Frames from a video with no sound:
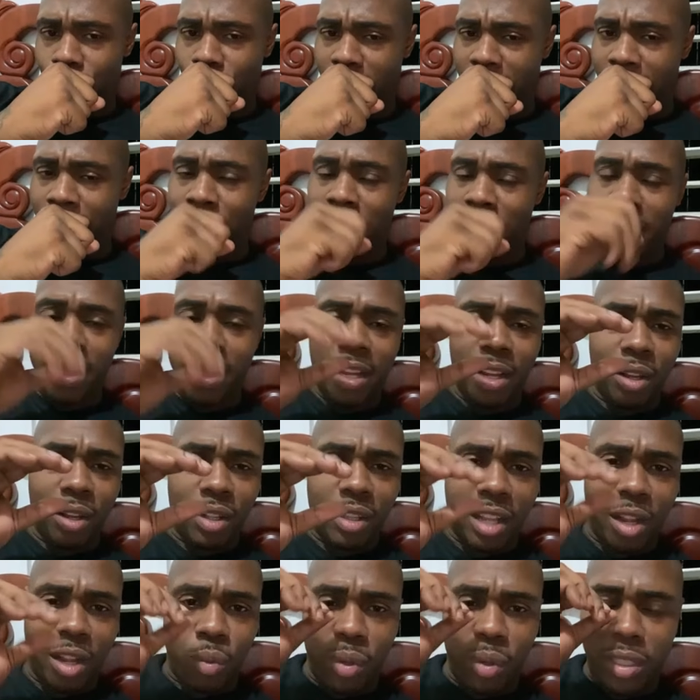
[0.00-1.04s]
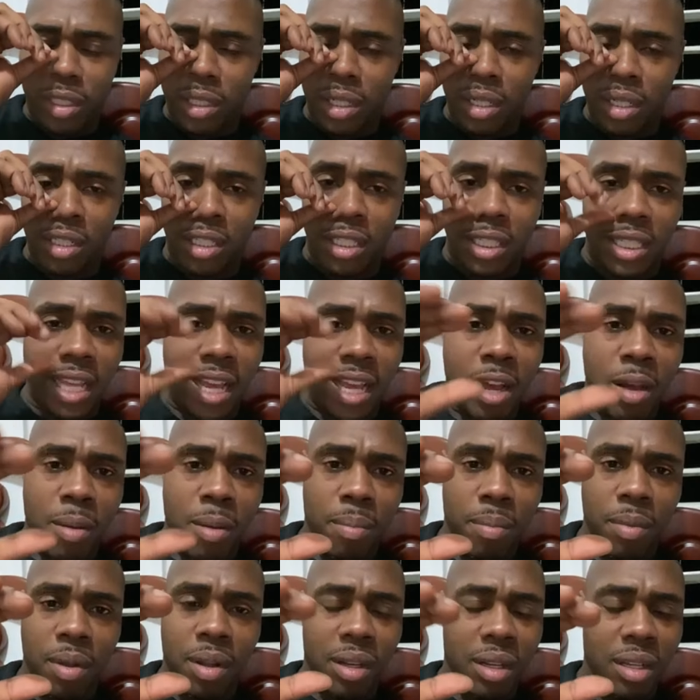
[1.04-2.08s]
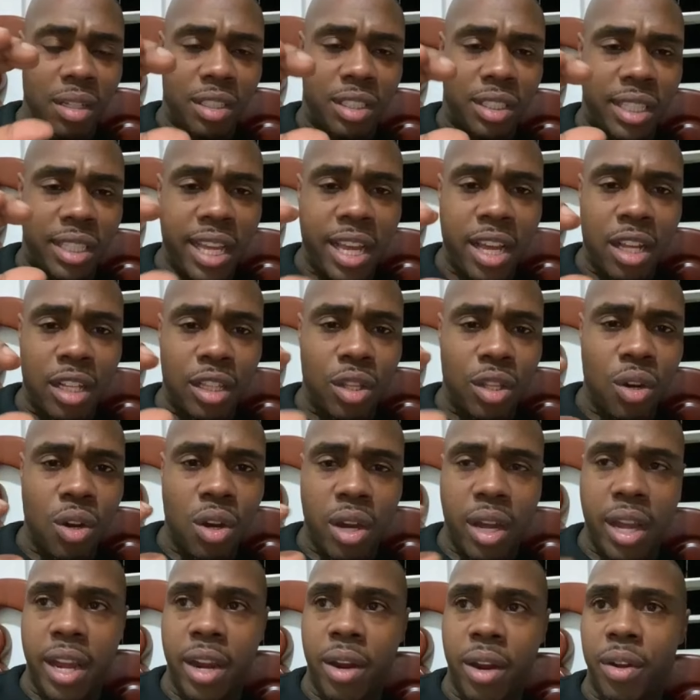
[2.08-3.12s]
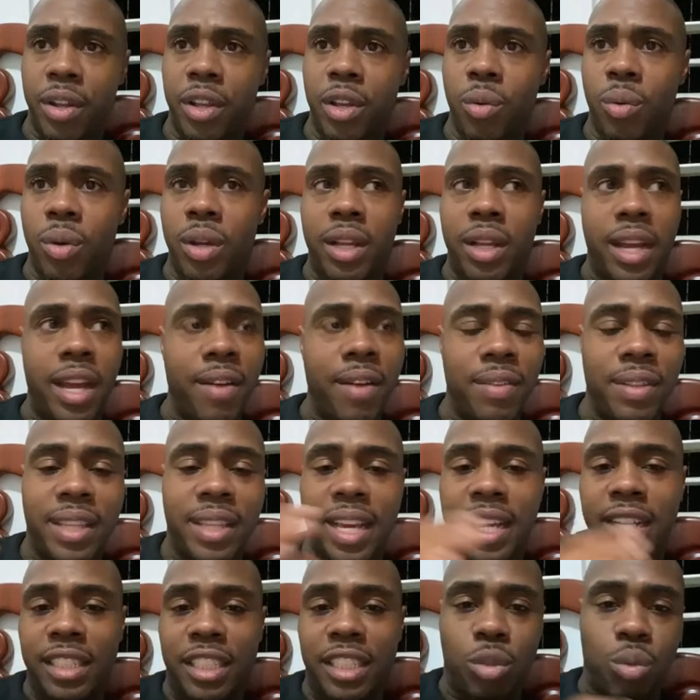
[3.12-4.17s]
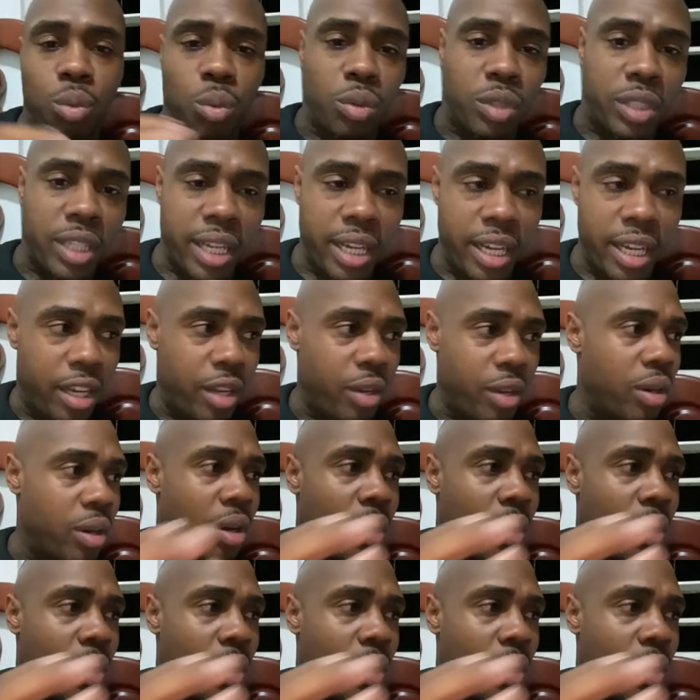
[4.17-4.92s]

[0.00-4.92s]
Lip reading: I mean, they reaching a little stale door area where everything is just routine.